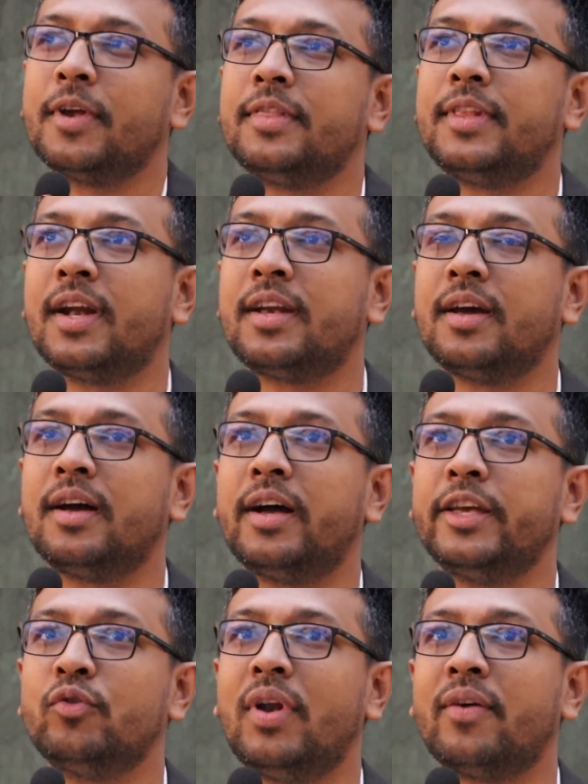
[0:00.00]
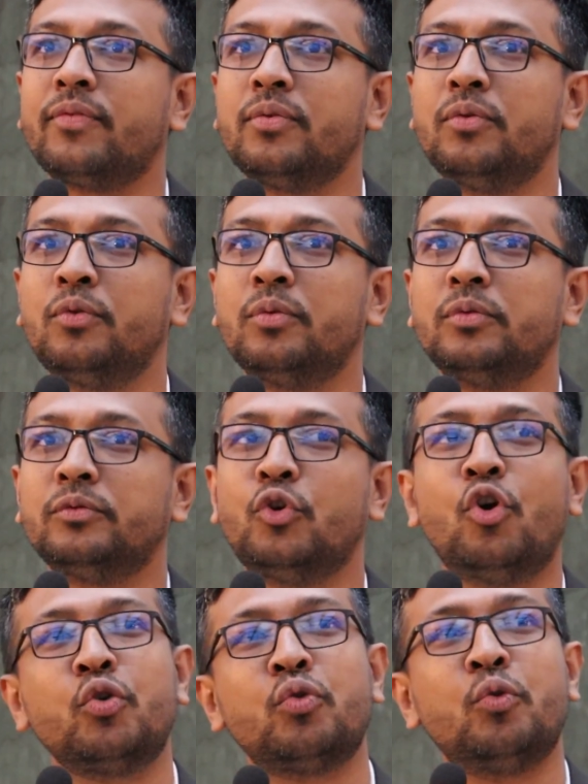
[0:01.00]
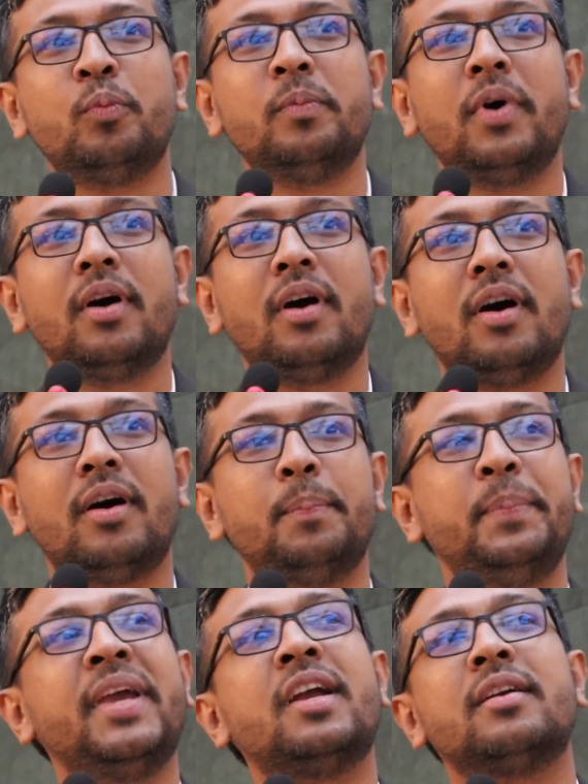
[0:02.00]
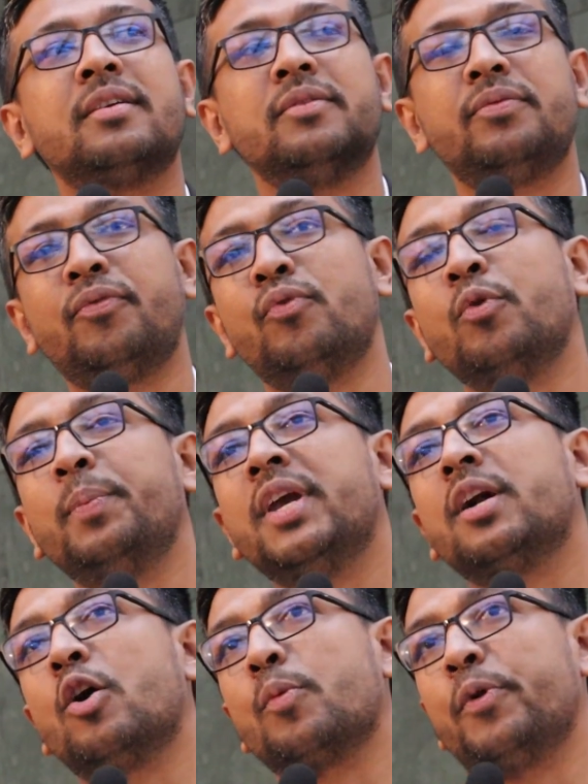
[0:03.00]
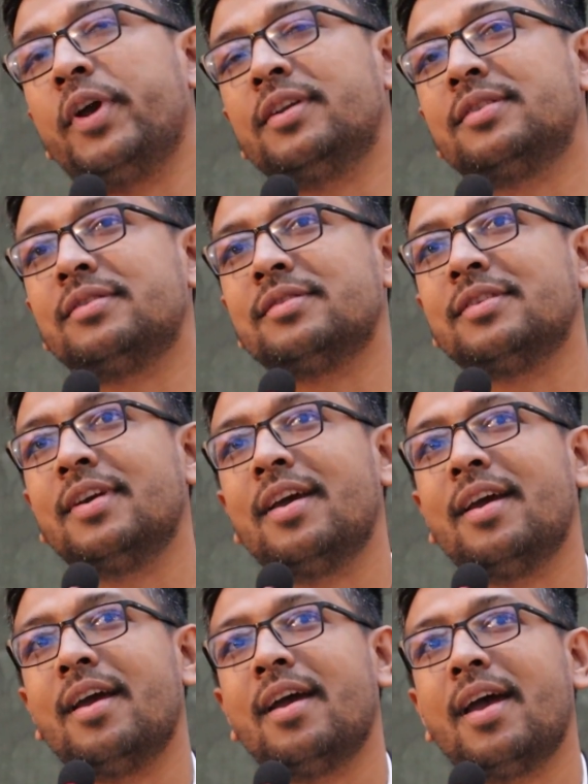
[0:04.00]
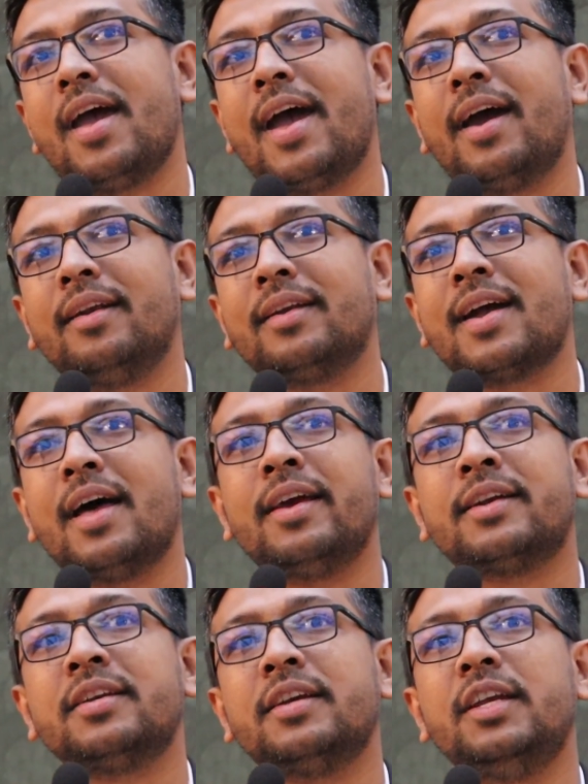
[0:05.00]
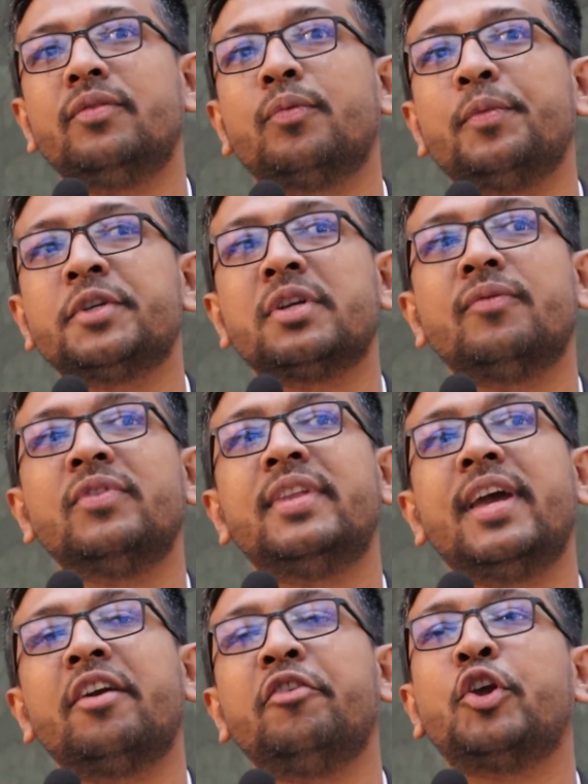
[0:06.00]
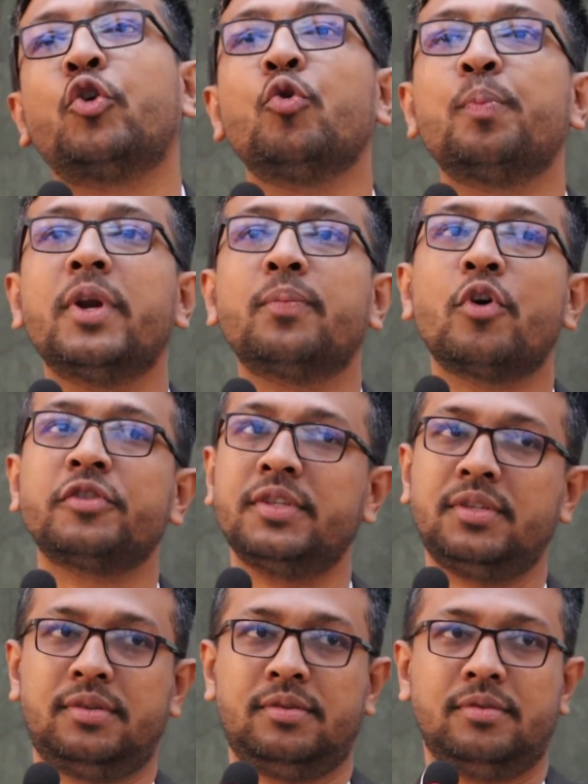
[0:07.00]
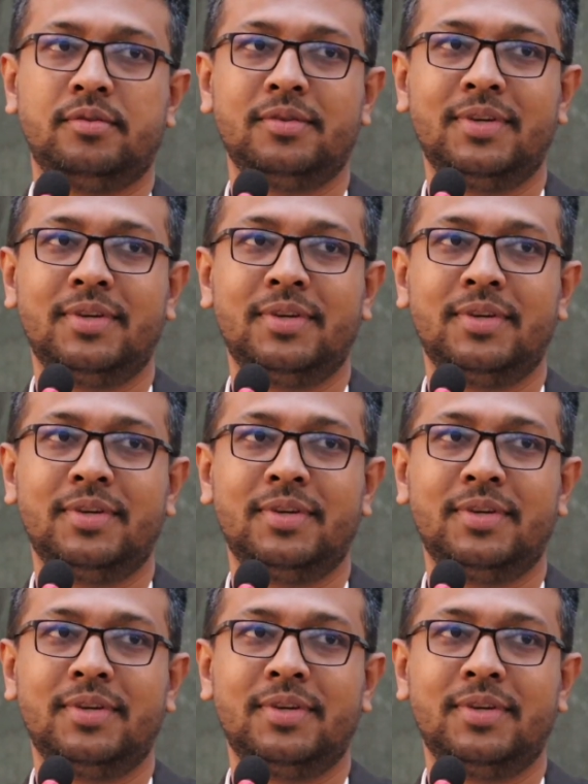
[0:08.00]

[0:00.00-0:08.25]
that you will have to go to 4 big corporates and collect information of their recruitment process.